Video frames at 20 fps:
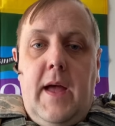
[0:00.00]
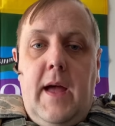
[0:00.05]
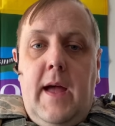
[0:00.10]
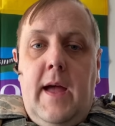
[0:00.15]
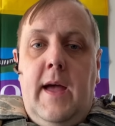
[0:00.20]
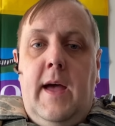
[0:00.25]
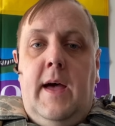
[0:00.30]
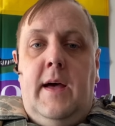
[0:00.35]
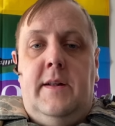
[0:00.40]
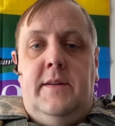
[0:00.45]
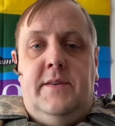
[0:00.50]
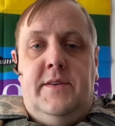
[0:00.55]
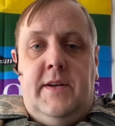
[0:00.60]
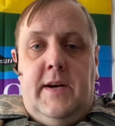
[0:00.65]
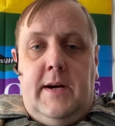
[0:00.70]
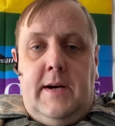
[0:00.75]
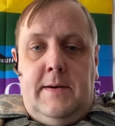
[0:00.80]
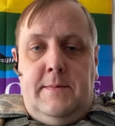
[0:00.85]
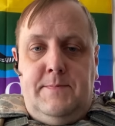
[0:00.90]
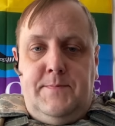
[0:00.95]
And
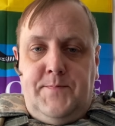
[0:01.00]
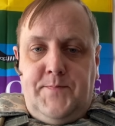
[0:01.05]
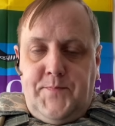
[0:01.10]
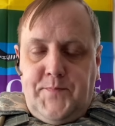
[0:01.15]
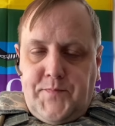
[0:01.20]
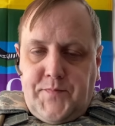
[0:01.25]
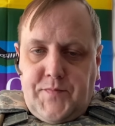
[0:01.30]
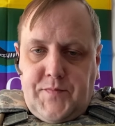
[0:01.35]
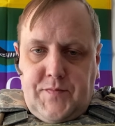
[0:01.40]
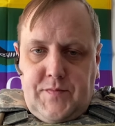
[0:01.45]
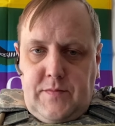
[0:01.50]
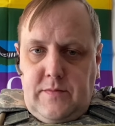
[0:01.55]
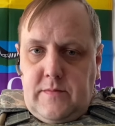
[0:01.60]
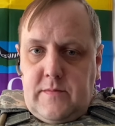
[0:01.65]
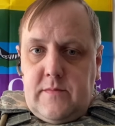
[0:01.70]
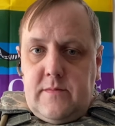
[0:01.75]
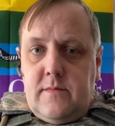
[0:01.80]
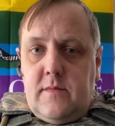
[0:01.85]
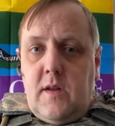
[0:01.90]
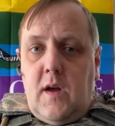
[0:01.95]
um,
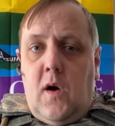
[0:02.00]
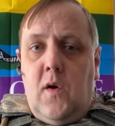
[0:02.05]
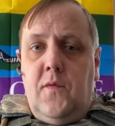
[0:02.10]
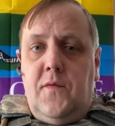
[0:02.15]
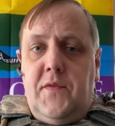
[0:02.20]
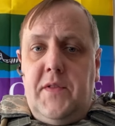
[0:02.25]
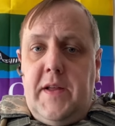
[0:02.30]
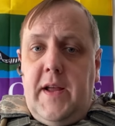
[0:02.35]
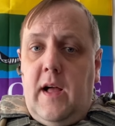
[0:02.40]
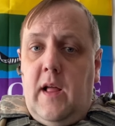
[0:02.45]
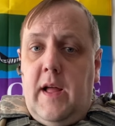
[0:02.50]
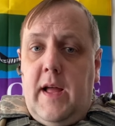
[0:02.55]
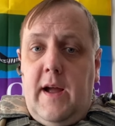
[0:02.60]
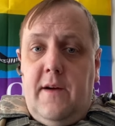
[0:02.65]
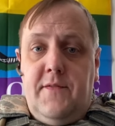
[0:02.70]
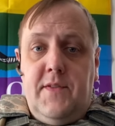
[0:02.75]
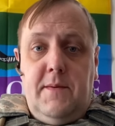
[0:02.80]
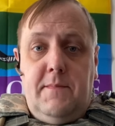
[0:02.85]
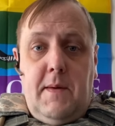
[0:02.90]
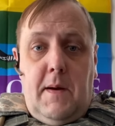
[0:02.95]
hopefully I'll
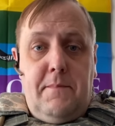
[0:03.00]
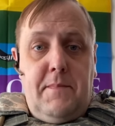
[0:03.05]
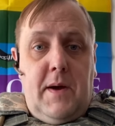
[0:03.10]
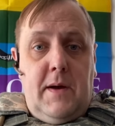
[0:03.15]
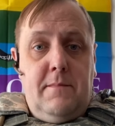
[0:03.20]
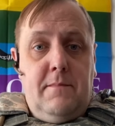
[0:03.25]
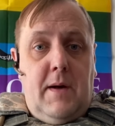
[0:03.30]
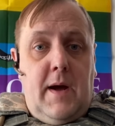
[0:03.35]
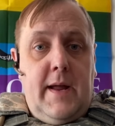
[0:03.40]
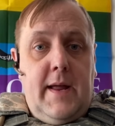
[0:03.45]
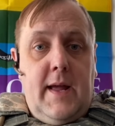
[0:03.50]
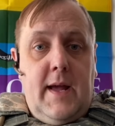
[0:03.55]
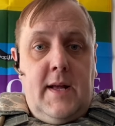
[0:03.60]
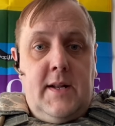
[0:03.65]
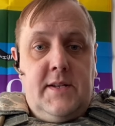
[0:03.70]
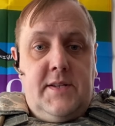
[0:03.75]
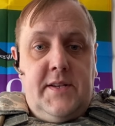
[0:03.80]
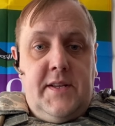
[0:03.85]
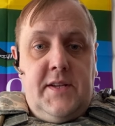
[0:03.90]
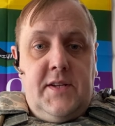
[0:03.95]
have them up on my
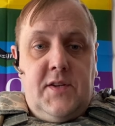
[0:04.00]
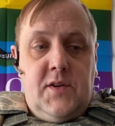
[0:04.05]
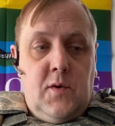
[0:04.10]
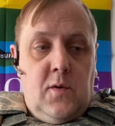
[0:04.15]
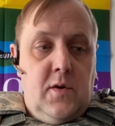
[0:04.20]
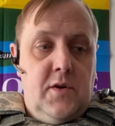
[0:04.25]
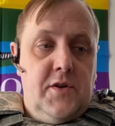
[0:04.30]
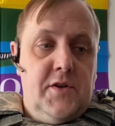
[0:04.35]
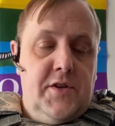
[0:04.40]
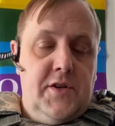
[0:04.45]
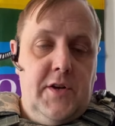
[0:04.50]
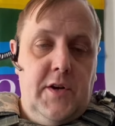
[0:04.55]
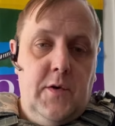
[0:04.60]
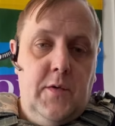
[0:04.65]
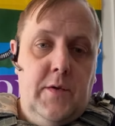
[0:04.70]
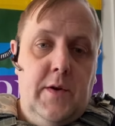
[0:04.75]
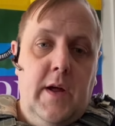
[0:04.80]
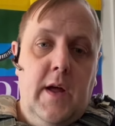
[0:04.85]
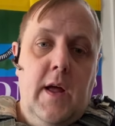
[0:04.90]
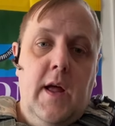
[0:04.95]
Etsy store
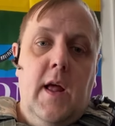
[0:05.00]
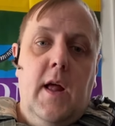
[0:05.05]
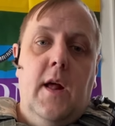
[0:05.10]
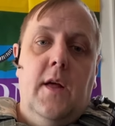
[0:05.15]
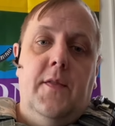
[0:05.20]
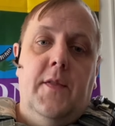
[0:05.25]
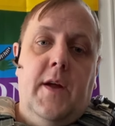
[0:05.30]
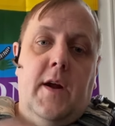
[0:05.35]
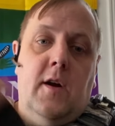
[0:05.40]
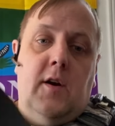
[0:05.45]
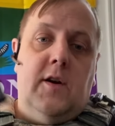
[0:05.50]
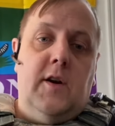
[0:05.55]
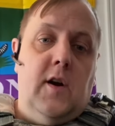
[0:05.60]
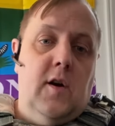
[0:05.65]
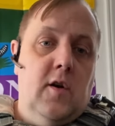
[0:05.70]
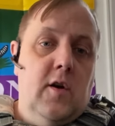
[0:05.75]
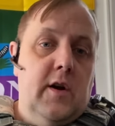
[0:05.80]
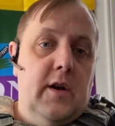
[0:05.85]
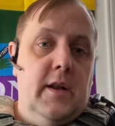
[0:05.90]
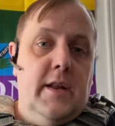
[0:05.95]
soon. They are
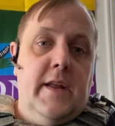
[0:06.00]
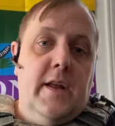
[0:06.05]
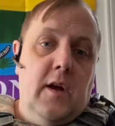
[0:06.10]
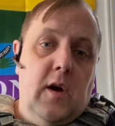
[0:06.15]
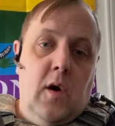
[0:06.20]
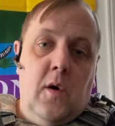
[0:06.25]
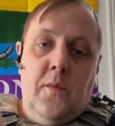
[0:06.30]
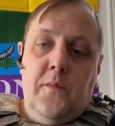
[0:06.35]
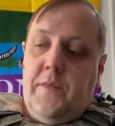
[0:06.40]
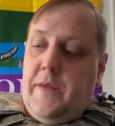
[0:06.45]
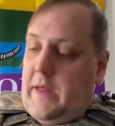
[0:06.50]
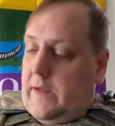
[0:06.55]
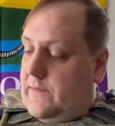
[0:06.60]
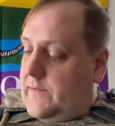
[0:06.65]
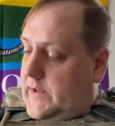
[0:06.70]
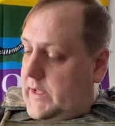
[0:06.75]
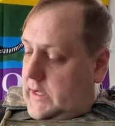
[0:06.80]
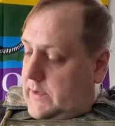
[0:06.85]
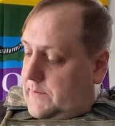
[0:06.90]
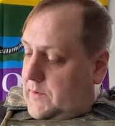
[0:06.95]
currently only
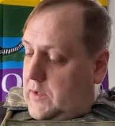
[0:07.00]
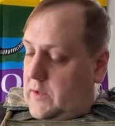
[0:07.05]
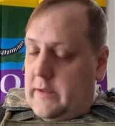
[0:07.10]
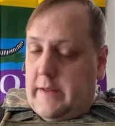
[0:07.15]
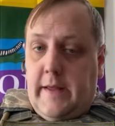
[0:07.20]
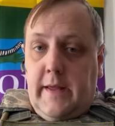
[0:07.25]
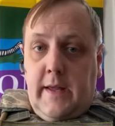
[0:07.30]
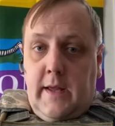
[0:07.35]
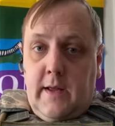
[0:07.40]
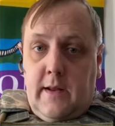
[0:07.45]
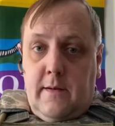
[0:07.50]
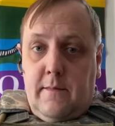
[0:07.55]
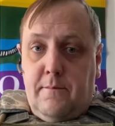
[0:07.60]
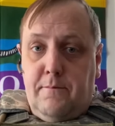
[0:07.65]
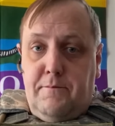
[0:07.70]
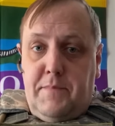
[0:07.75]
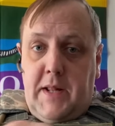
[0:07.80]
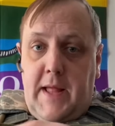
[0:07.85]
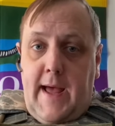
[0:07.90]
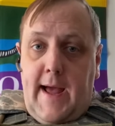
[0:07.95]
available in
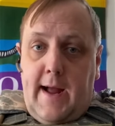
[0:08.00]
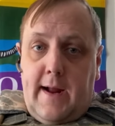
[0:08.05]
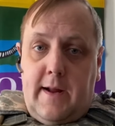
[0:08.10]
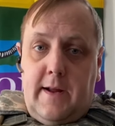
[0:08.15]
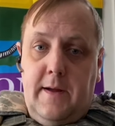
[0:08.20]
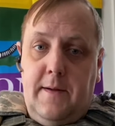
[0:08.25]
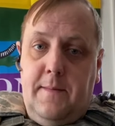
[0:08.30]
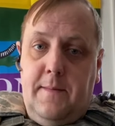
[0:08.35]
black